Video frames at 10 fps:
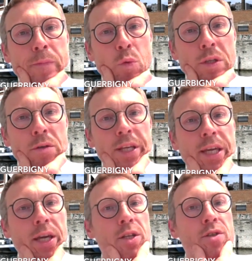water
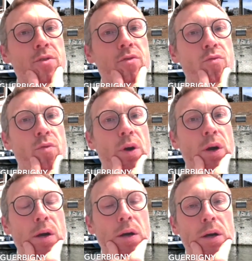leakage, to
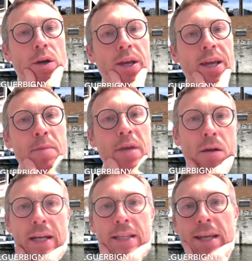
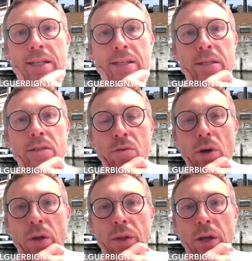chemical attacks, and so
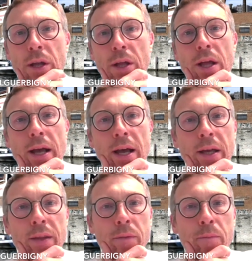on.
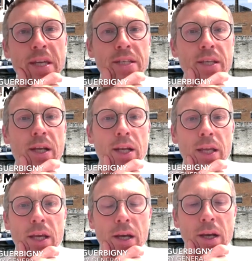And
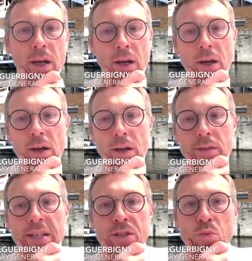basically,
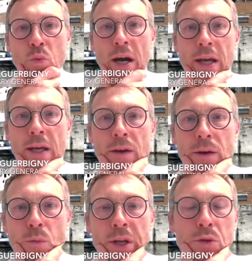that's why
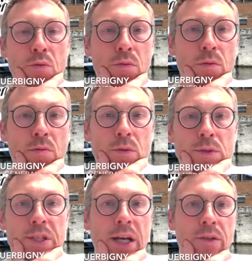when you
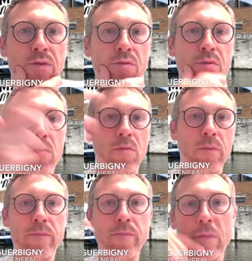start to
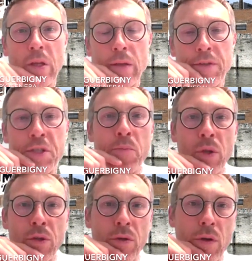
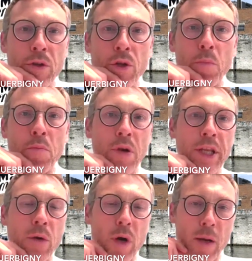dismantle an old
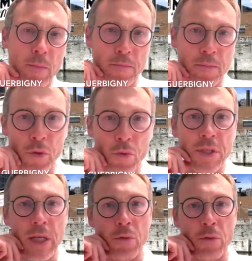building where
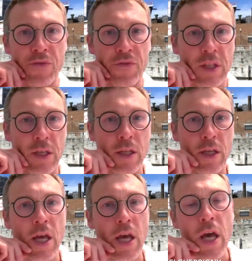polyurethane was
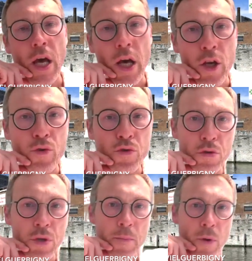fitted,
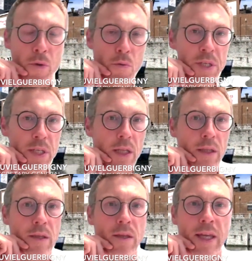usually
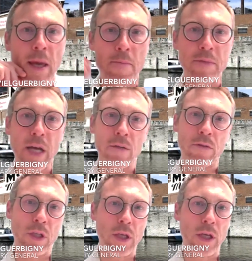polyurethane comes
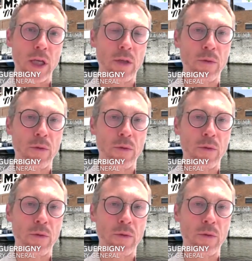out in